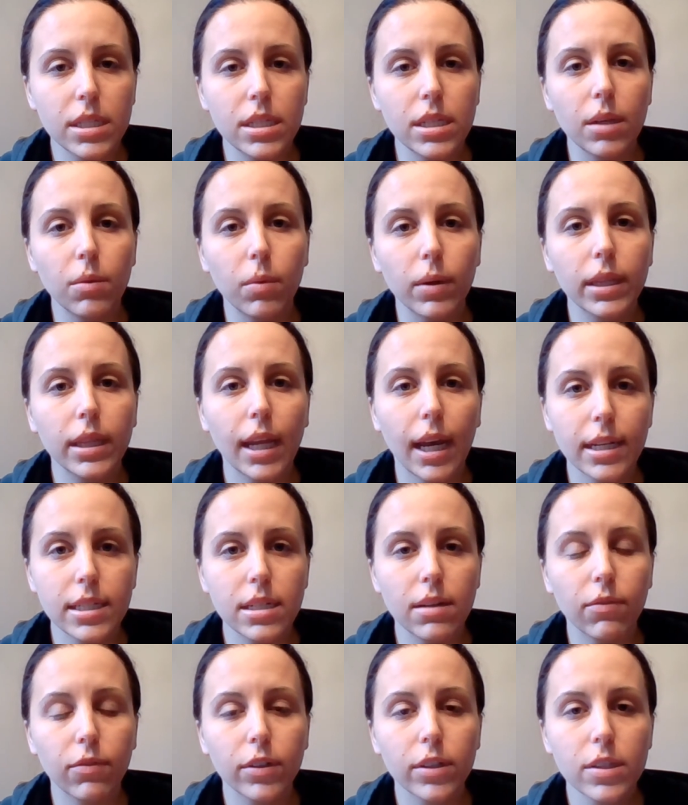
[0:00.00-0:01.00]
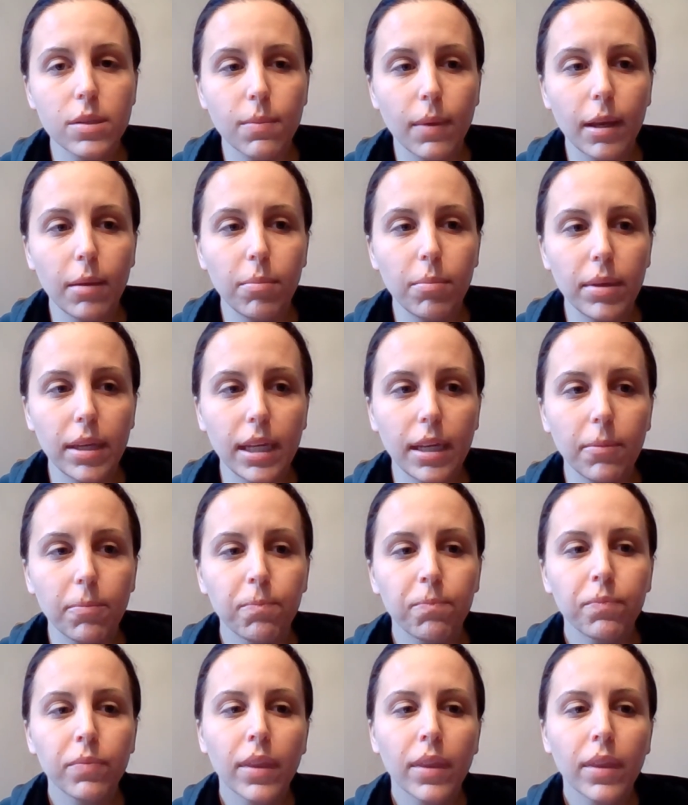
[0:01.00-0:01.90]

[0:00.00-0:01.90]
see what that difference might be.